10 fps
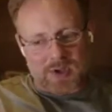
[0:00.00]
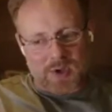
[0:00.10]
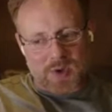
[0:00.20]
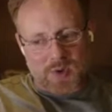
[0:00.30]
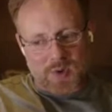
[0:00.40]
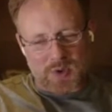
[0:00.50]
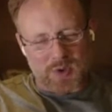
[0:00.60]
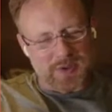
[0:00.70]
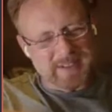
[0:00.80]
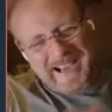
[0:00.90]
you
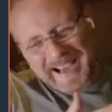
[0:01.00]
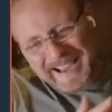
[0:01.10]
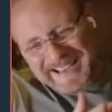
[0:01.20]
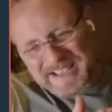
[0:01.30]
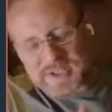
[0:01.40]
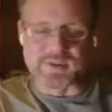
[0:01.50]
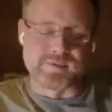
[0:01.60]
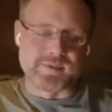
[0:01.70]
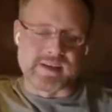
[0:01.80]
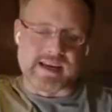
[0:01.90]
could kind
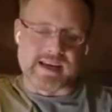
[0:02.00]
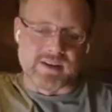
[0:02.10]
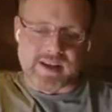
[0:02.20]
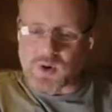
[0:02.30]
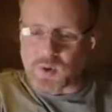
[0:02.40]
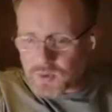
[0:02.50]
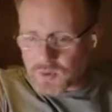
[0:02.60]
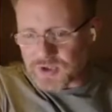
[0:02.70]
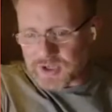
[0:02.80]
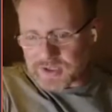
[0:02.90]
of get a
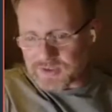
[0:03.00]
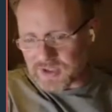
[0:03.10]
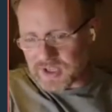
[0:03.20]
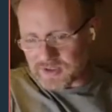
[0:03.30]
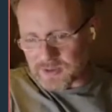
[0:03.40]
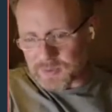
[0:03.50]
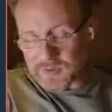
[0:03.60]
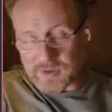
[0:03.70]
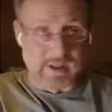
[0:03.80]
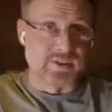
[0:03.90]
horizontally
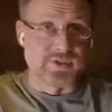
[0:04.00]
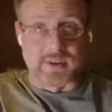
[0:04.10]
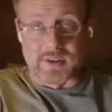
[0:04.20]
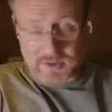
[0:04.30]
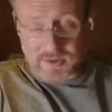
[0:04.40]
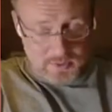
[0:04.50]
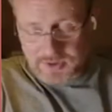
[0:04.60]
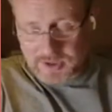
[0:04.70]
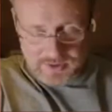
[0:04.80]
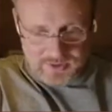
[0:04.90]
scalable, elastically
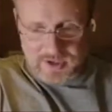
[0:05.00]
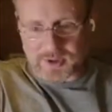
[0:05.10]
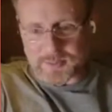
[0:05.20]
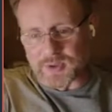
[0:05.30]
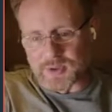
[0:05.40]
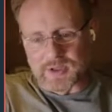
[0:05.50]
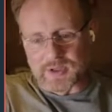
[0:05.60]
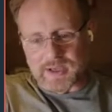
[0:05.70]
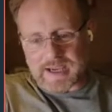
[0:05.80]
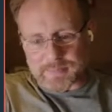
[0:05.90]
horizontally scalable
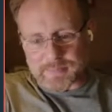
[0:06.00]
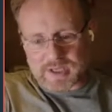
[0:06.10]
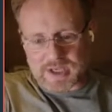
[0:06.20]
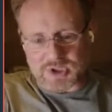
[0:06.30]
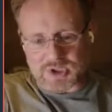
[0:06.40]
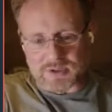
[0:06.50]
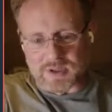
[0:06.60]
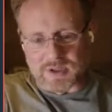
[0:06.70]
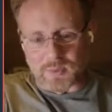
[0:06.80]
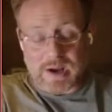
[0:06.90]
application
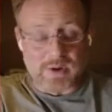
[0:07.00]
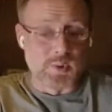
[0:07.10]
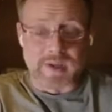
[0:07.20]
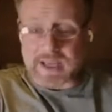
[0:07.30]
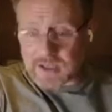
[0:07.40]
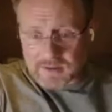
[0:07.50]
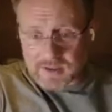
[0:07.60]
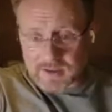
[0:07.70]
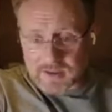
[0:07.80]
without doing anything.